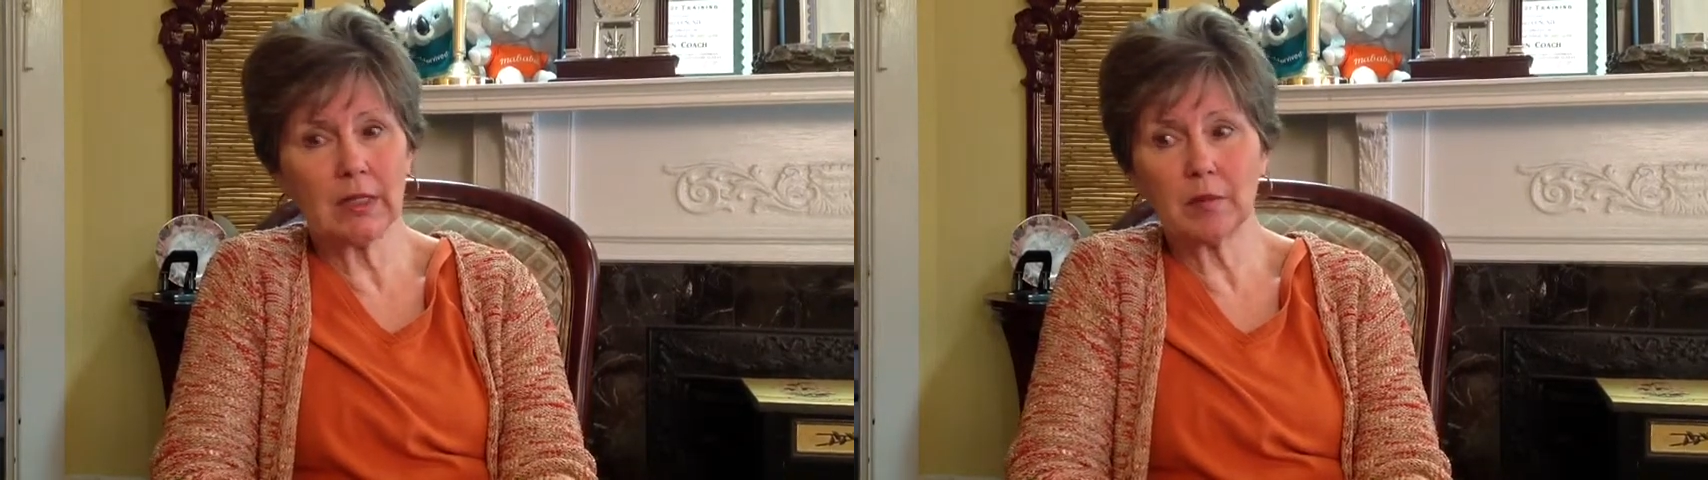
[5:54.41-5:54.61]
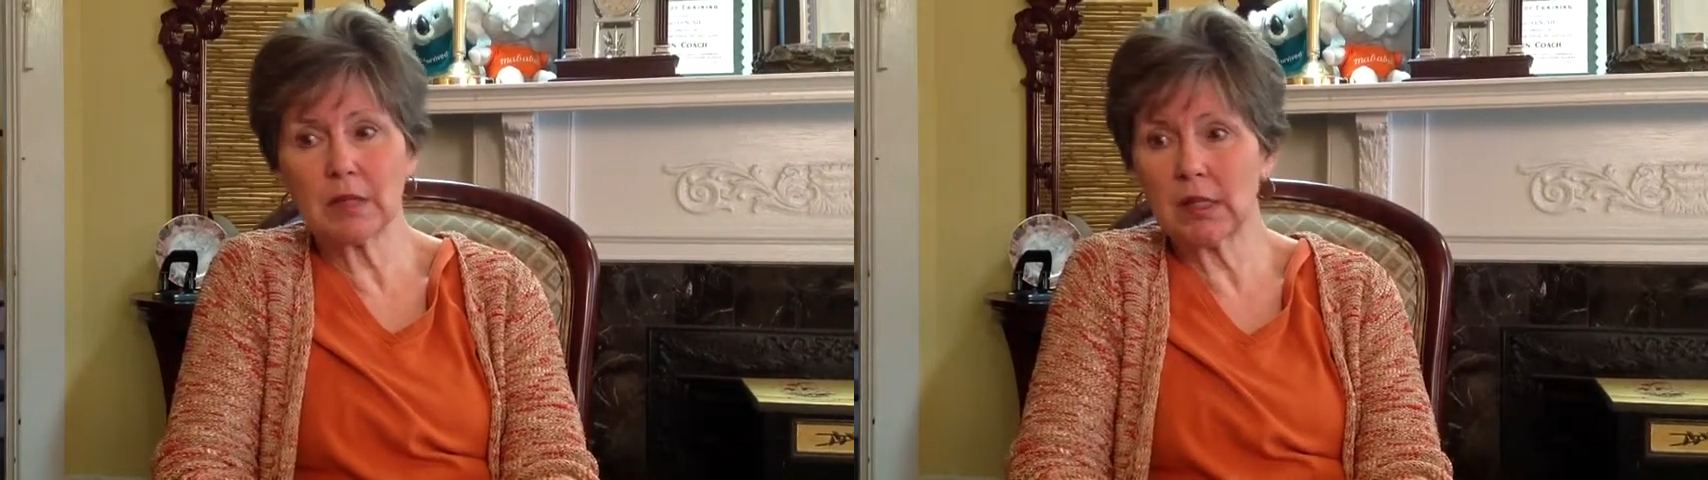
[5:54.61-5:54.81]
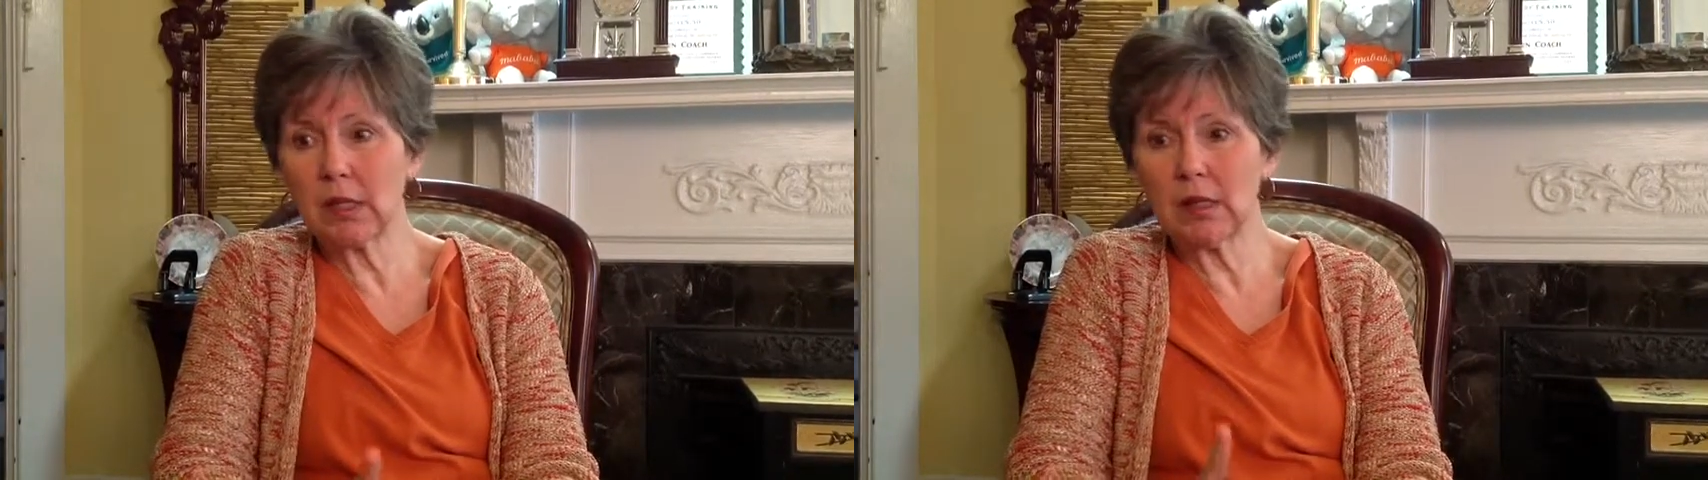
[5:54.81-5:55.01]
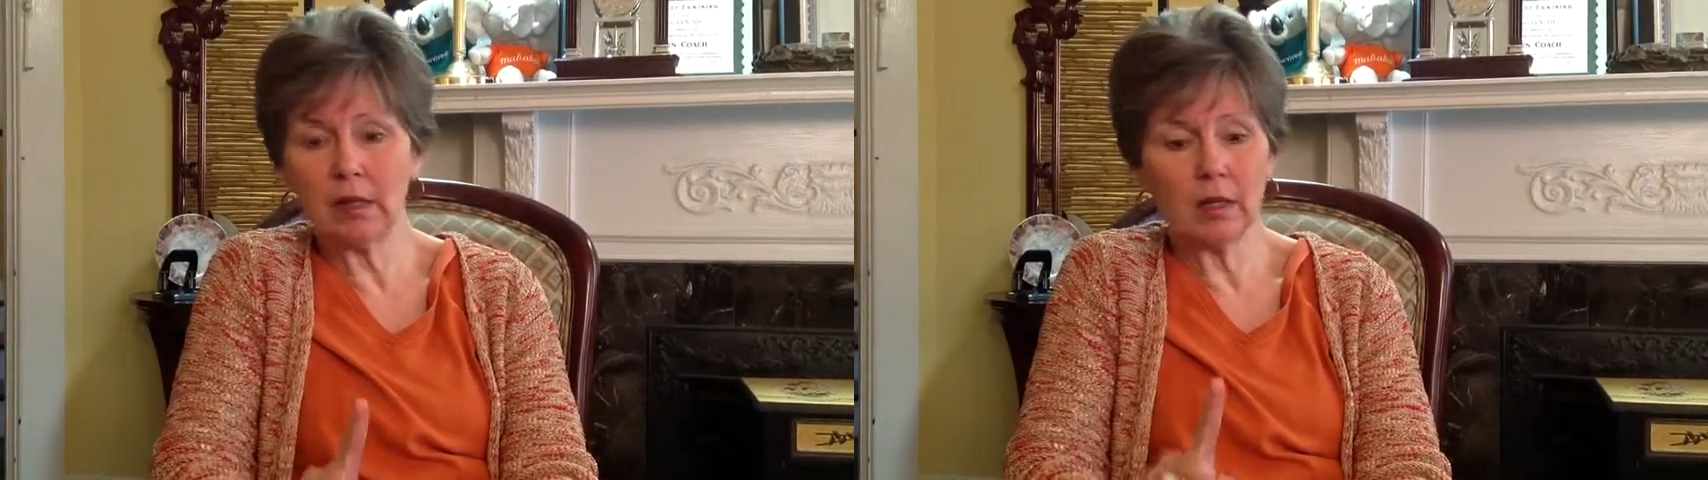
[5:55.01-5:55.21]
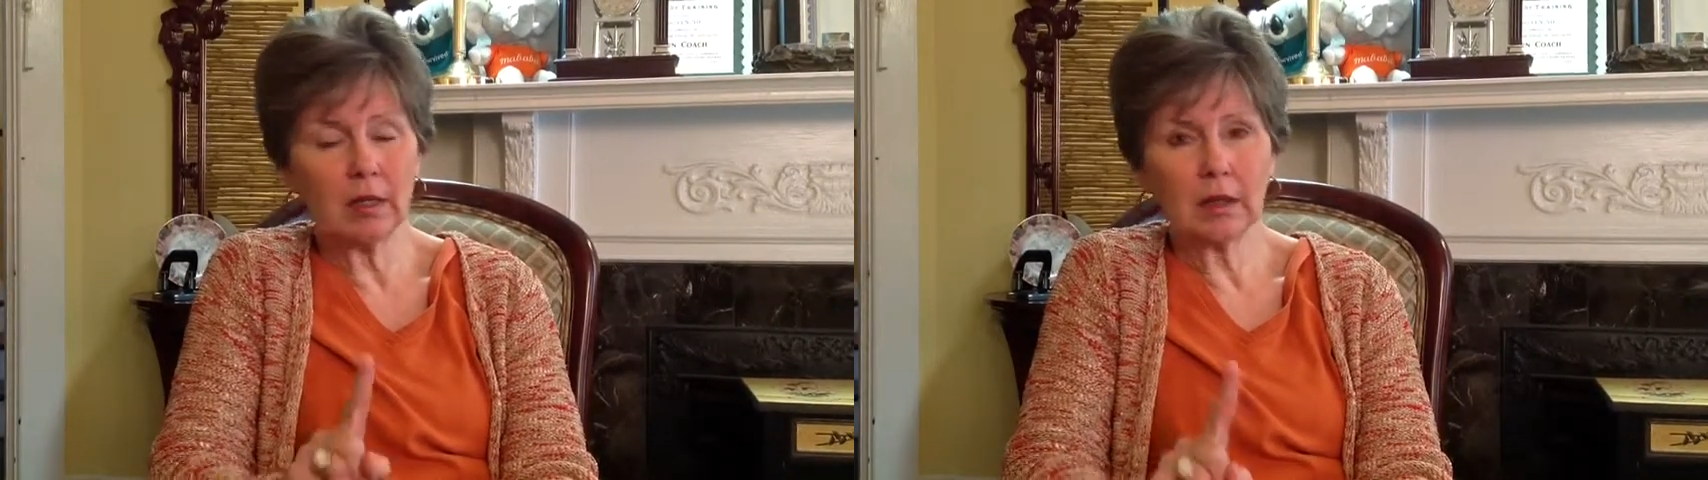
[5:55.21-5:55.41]
I'm seeing
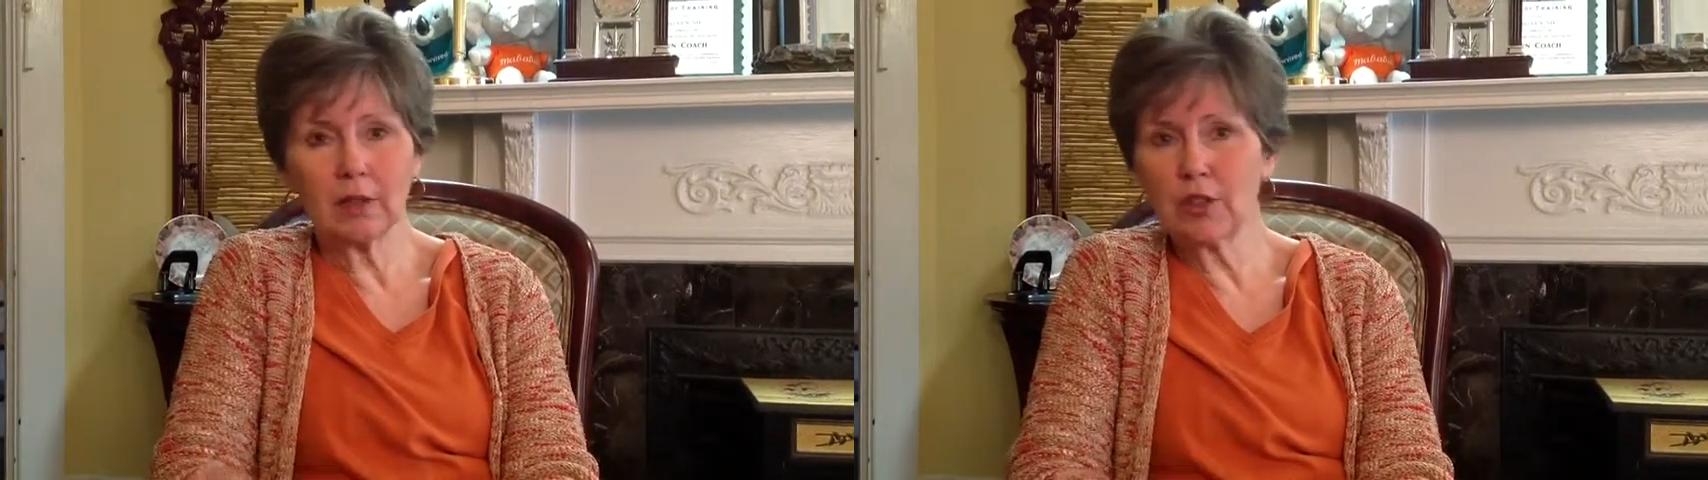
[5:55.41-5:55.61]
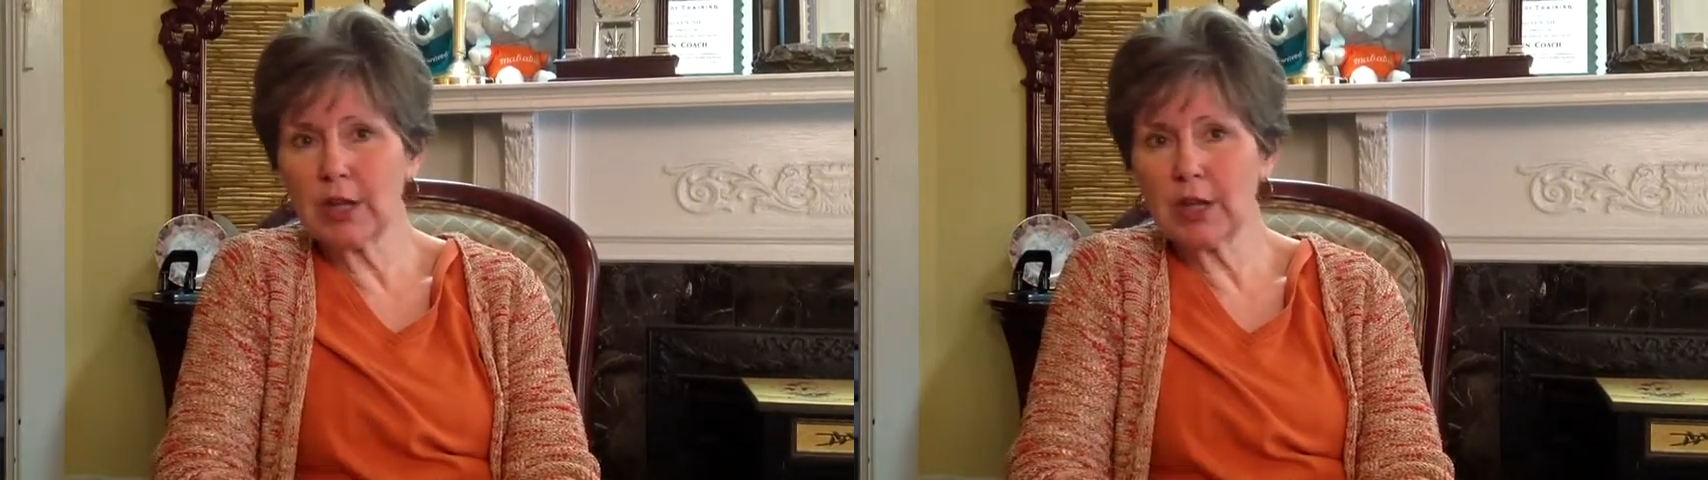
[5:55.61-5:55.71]
Dr.